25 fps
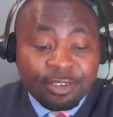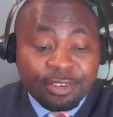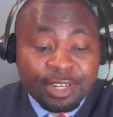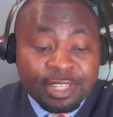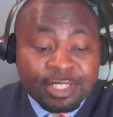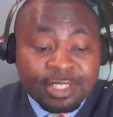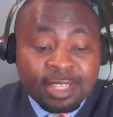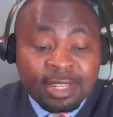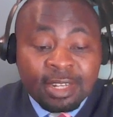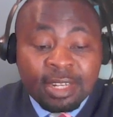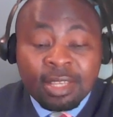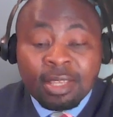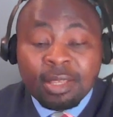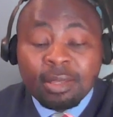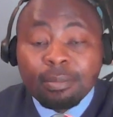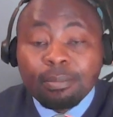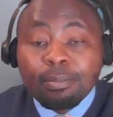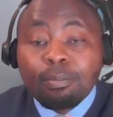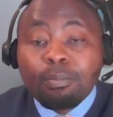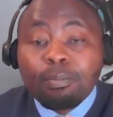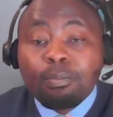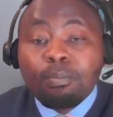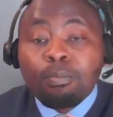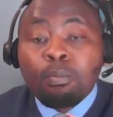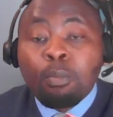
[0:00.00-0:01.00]
increasingly
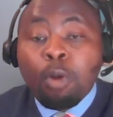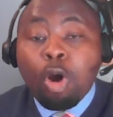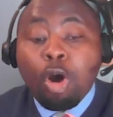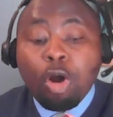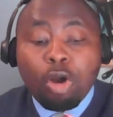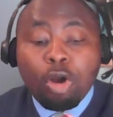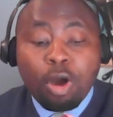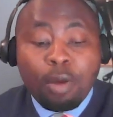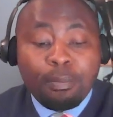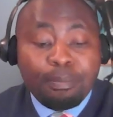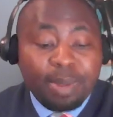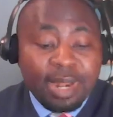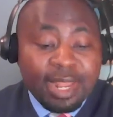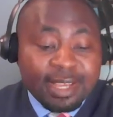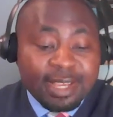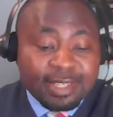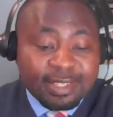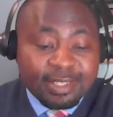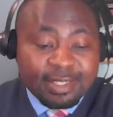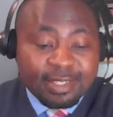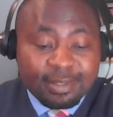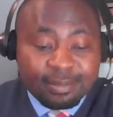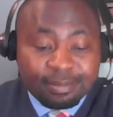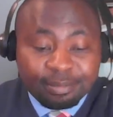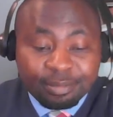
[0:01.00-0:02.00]
more
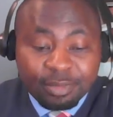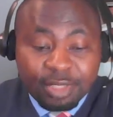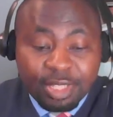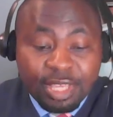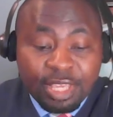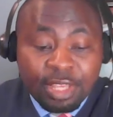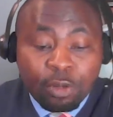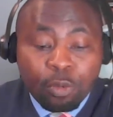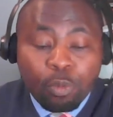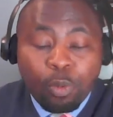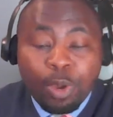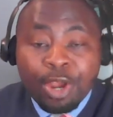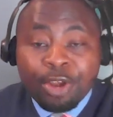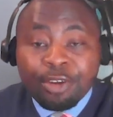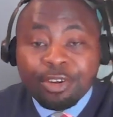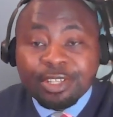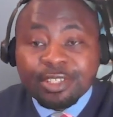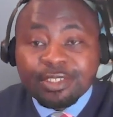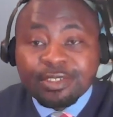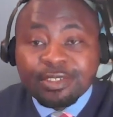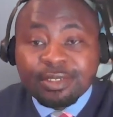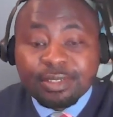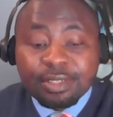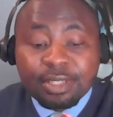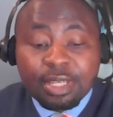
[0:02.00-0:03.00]
complex
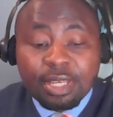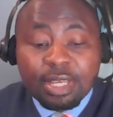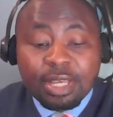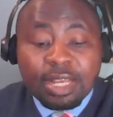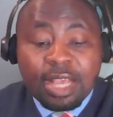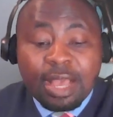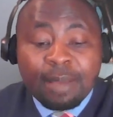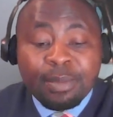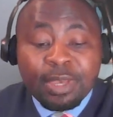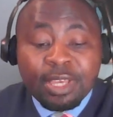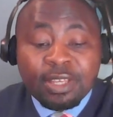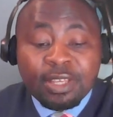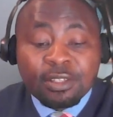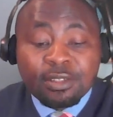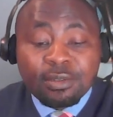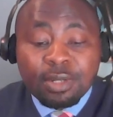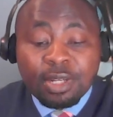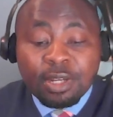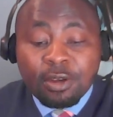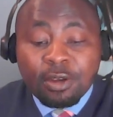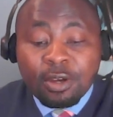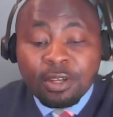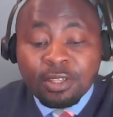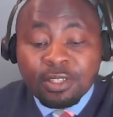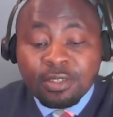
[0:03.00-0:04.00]
inquiries coming
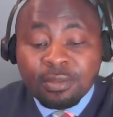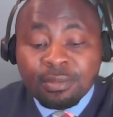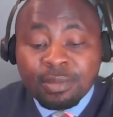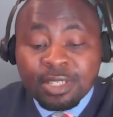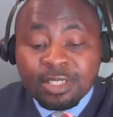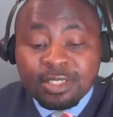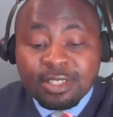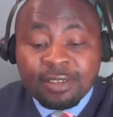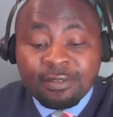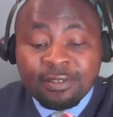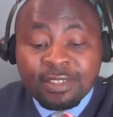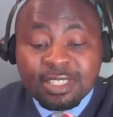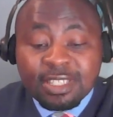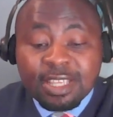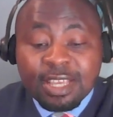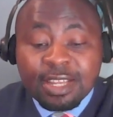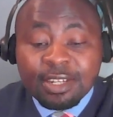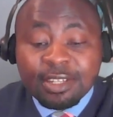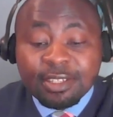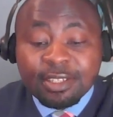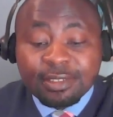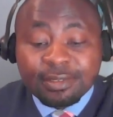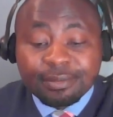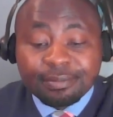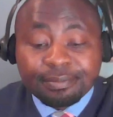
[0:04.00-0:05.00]
into the customer service
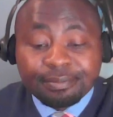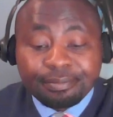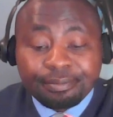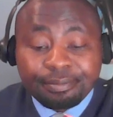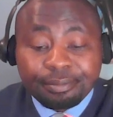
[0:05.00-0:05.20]
center.